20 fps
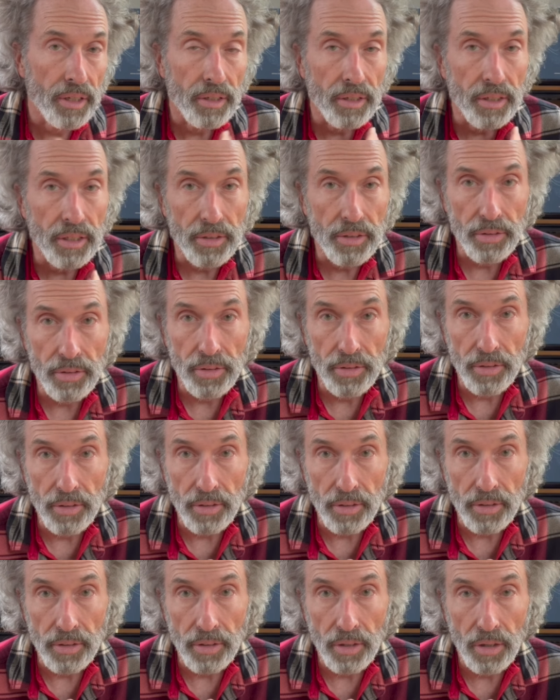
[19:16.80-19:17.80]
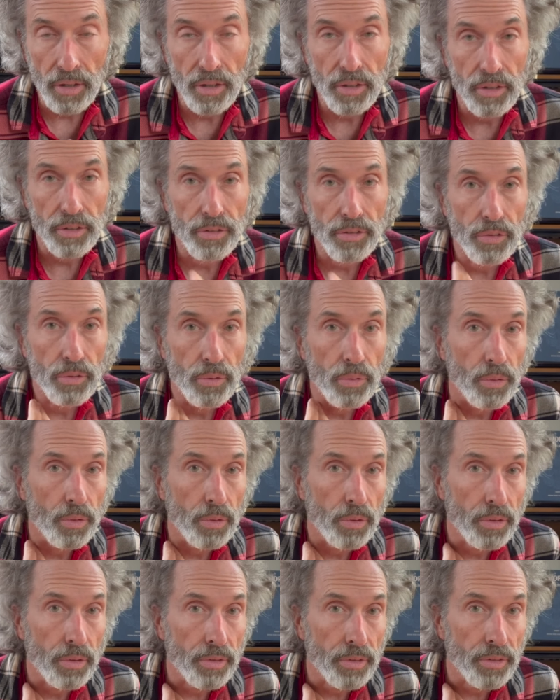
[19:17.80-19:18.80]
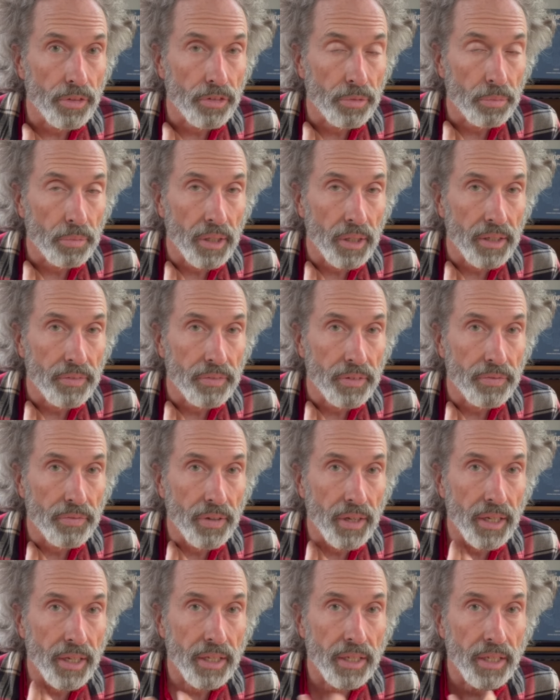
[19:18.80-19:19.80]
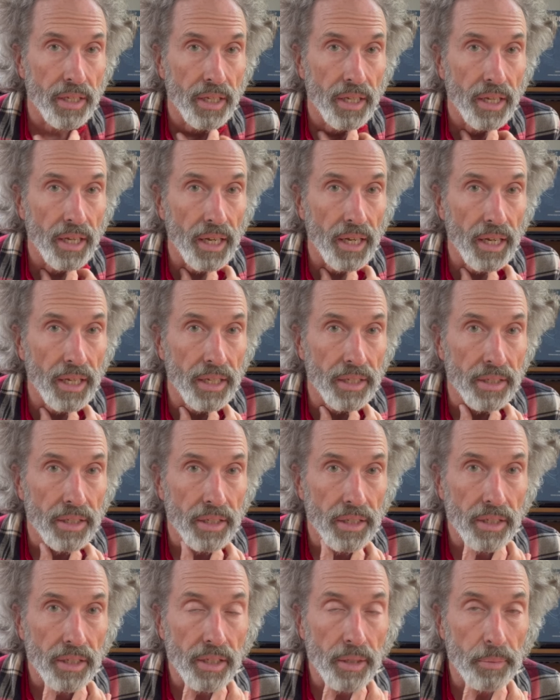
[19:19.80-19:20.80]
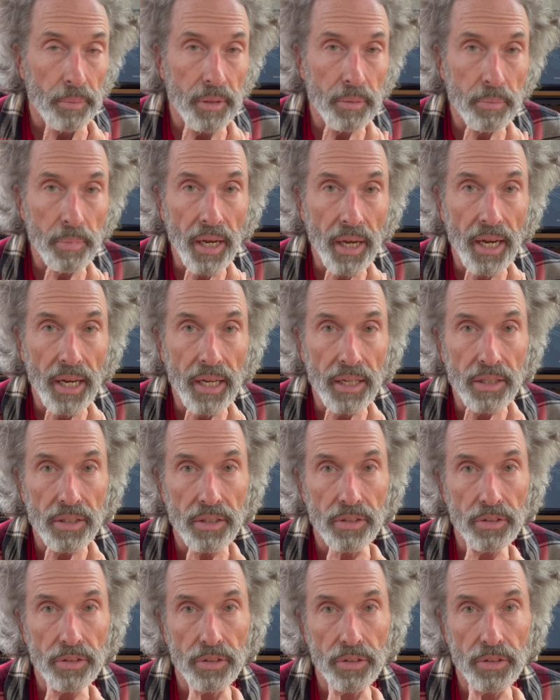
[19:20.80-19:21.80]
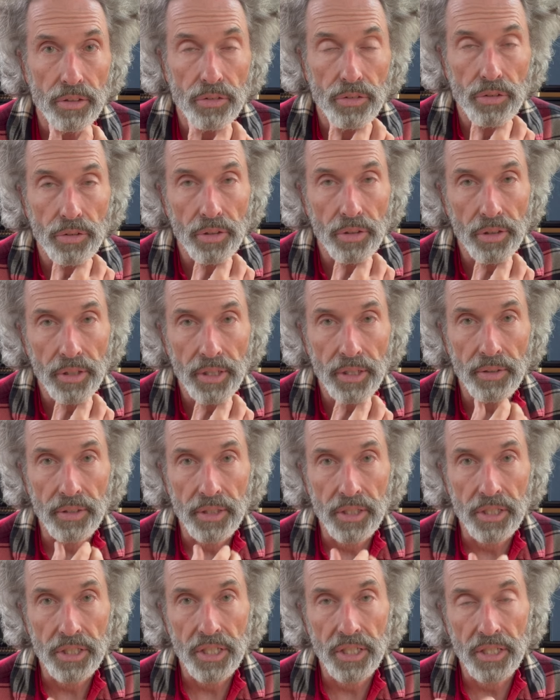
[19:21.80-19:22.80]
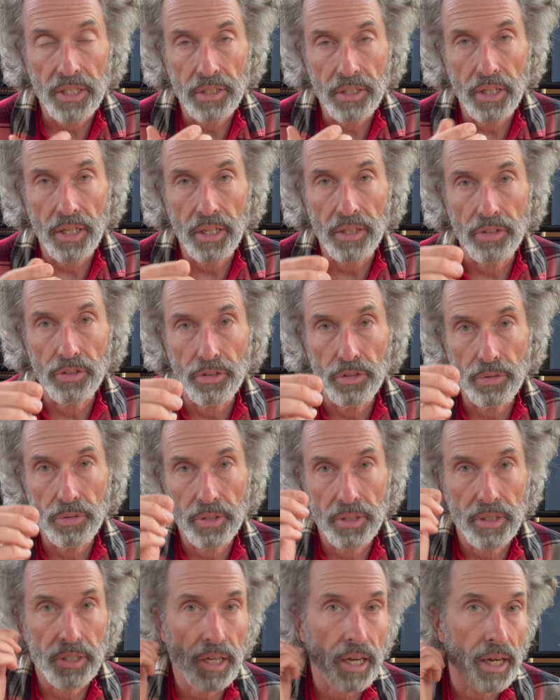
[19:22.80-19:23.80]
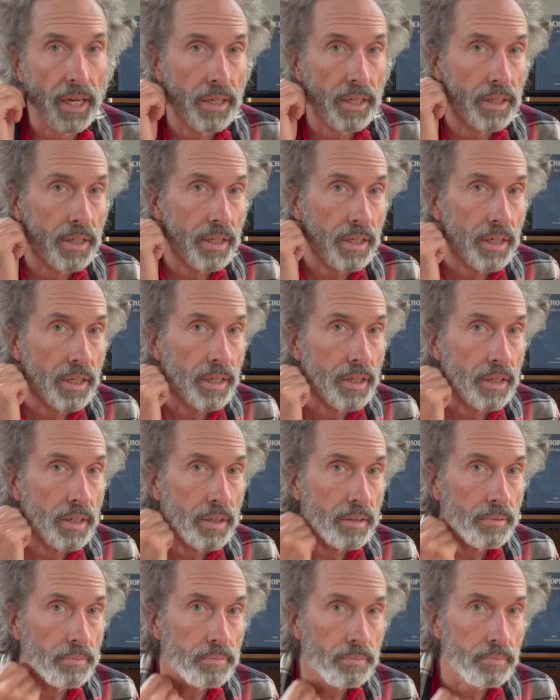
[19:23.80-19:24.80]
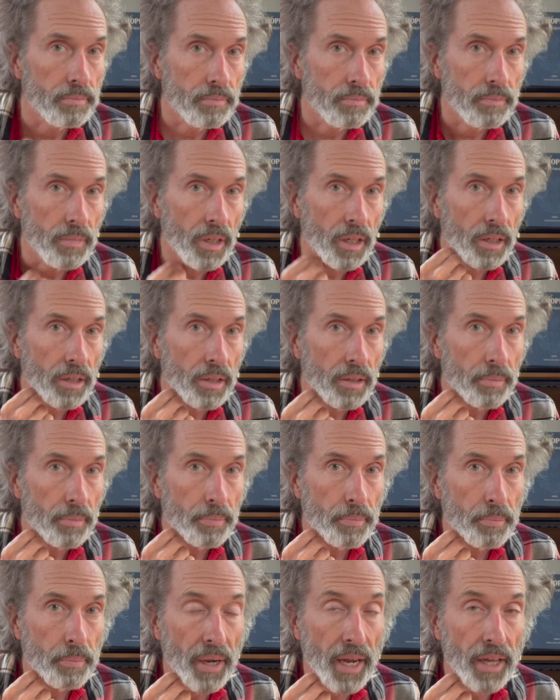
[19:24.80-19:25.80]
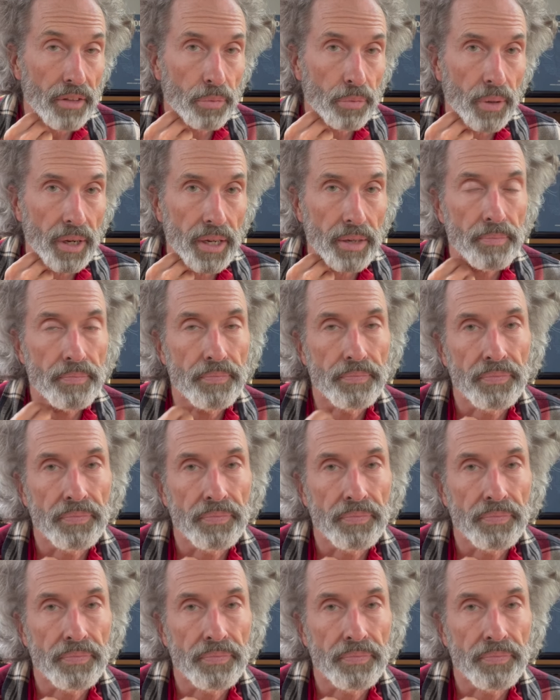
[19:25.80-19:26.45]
either the heart or the subclavian vein, and coming back to the larynx. And during that pathway,